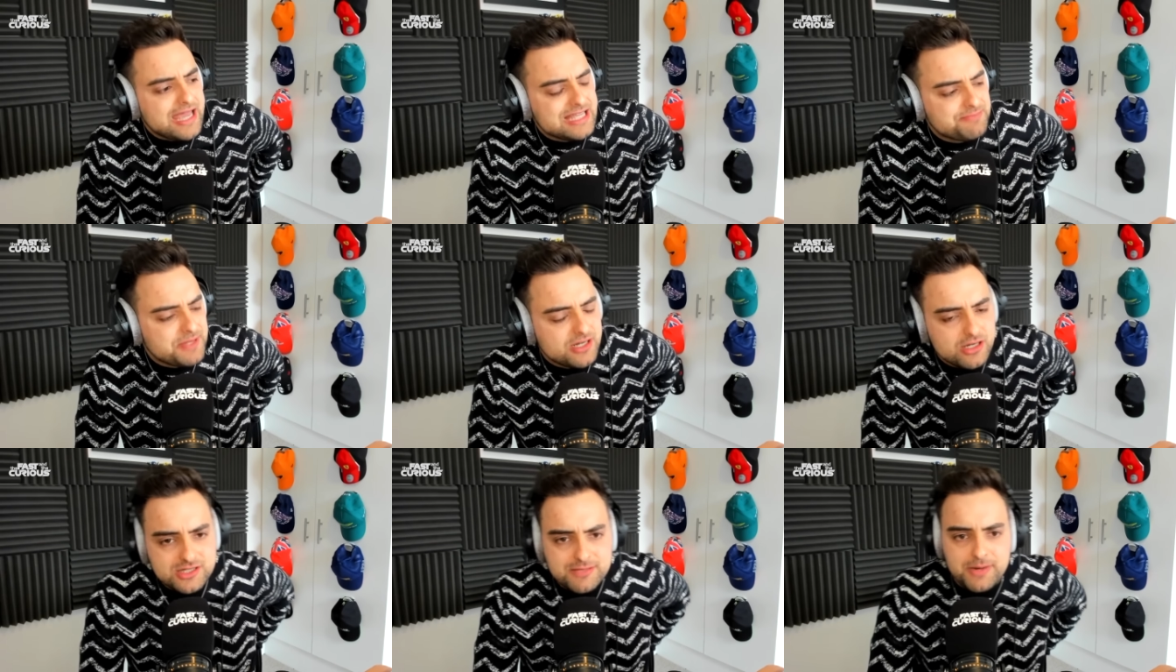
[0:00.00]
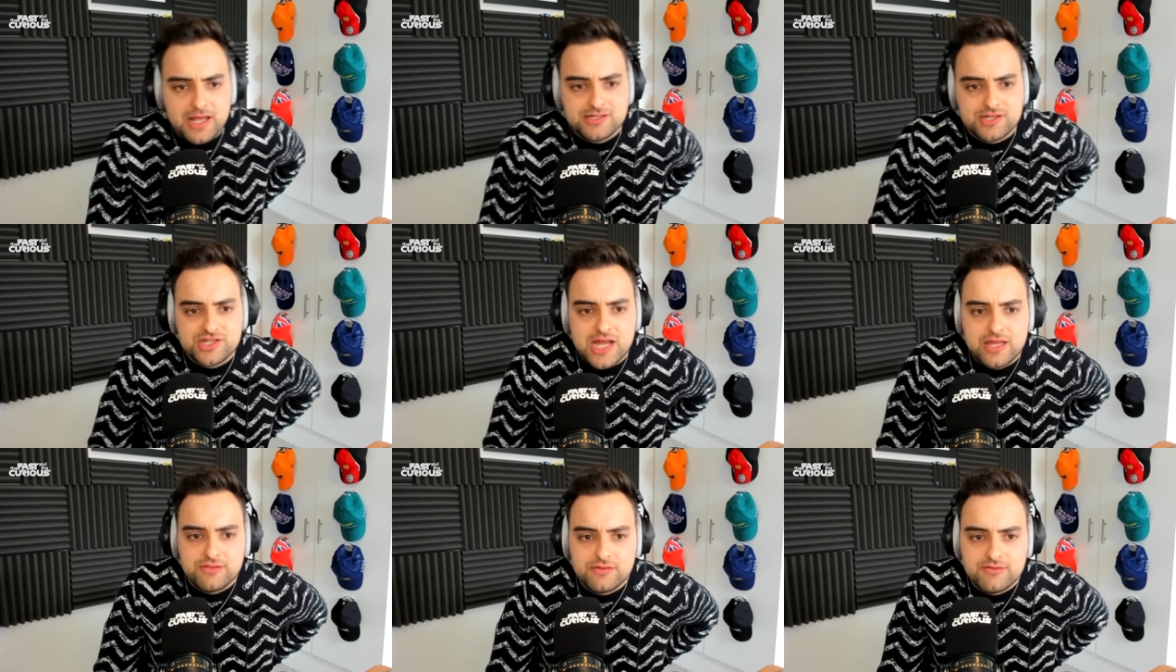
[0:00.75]
it's been an utter pleasure
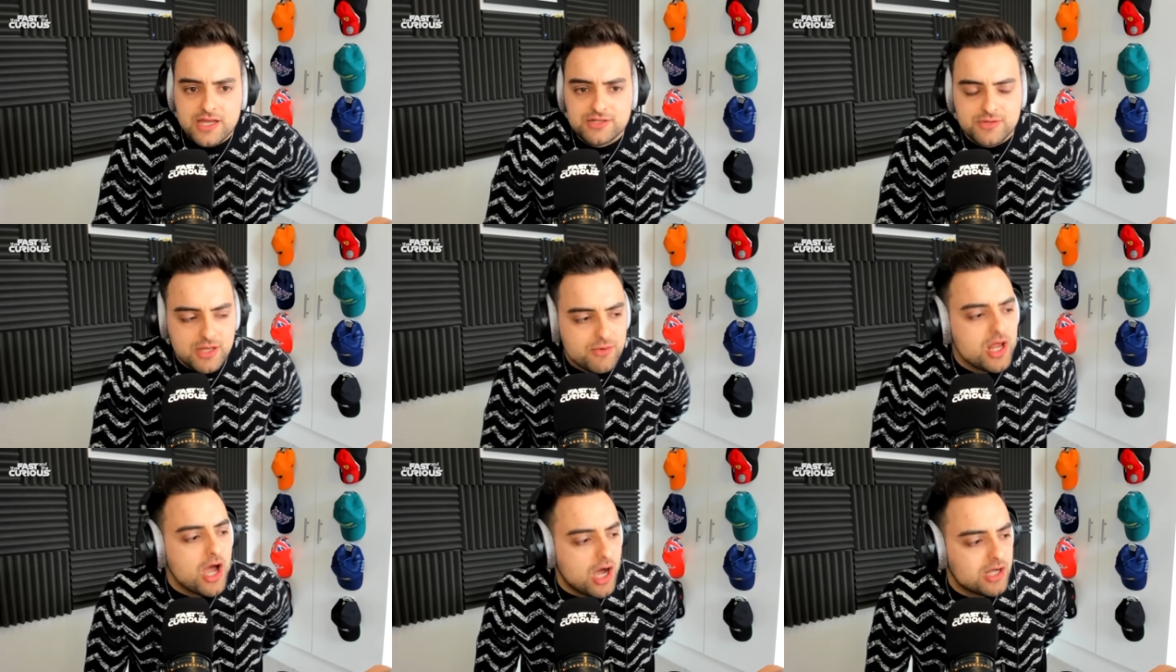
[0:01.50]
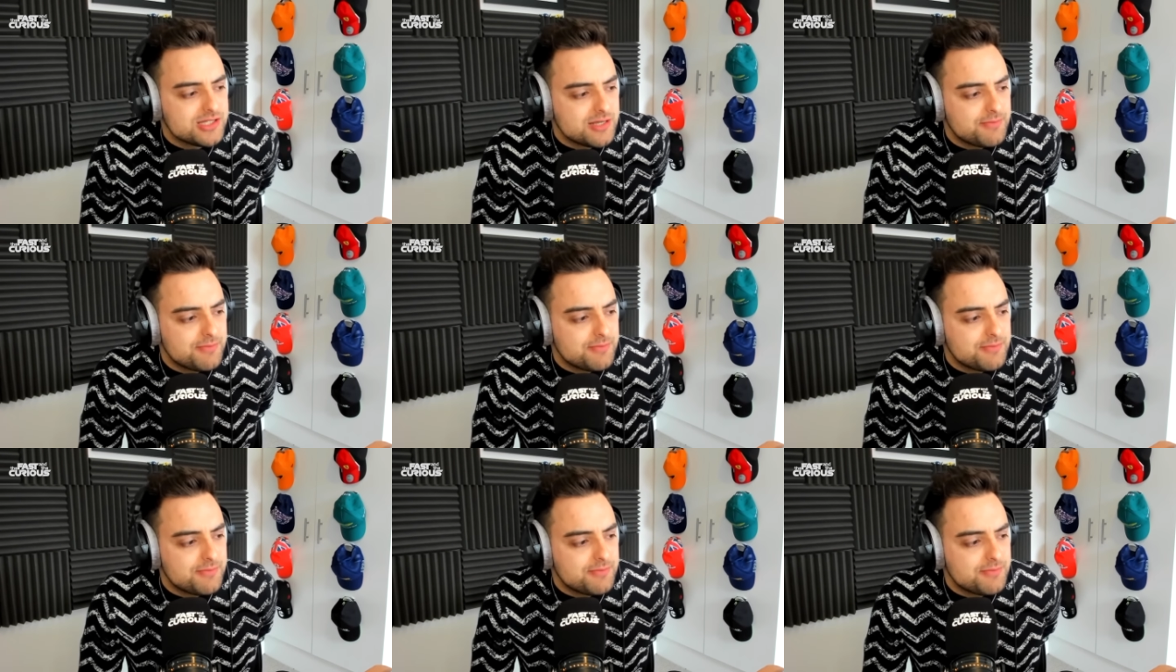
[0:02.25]
chatting through the race with you, an utter